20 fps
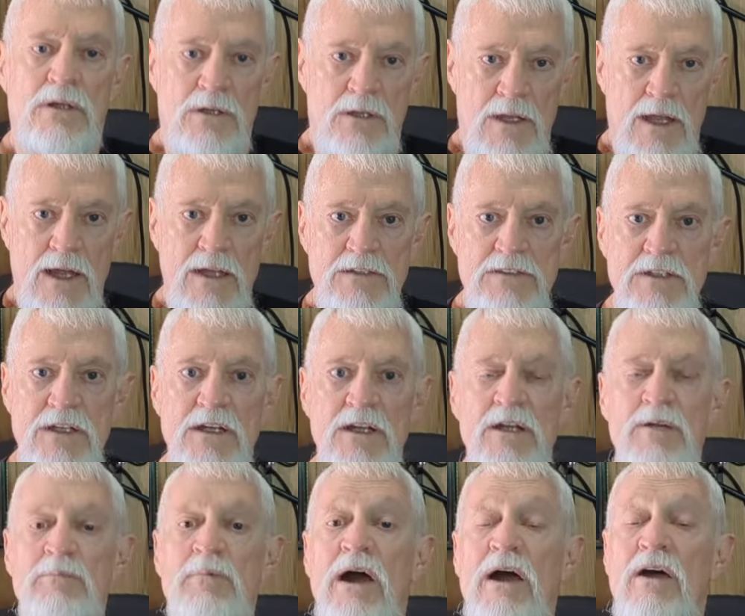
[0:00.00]
Like I said
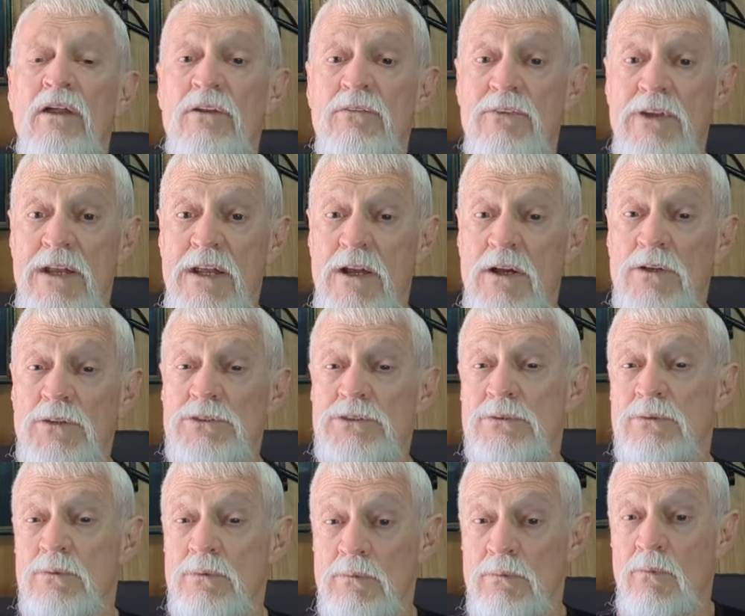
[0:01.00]
in my other videos,
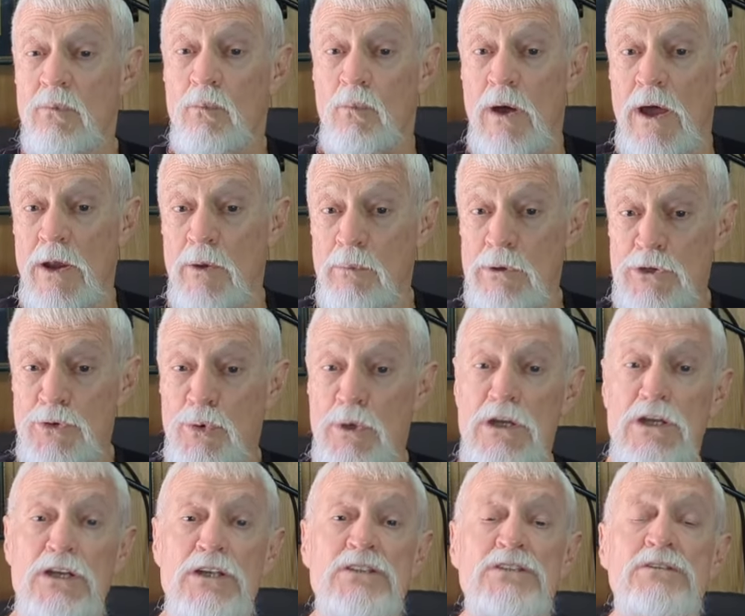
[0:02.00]
why do we
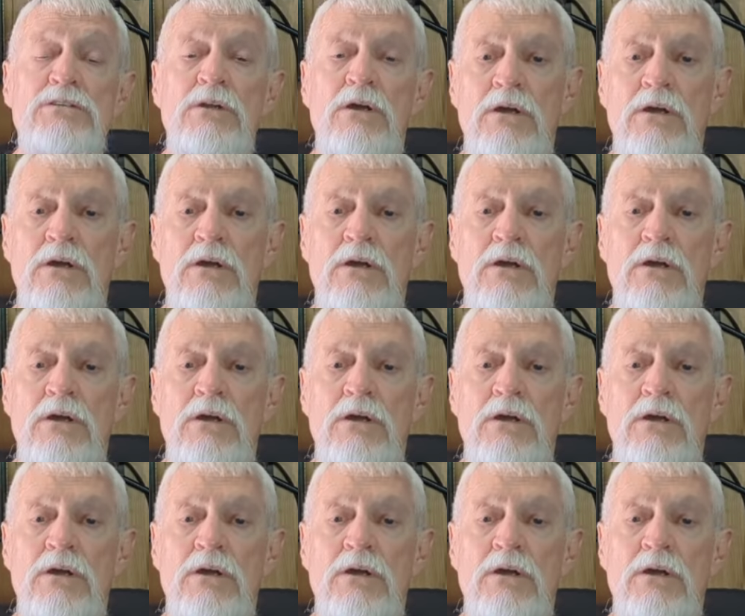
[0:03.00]
twist?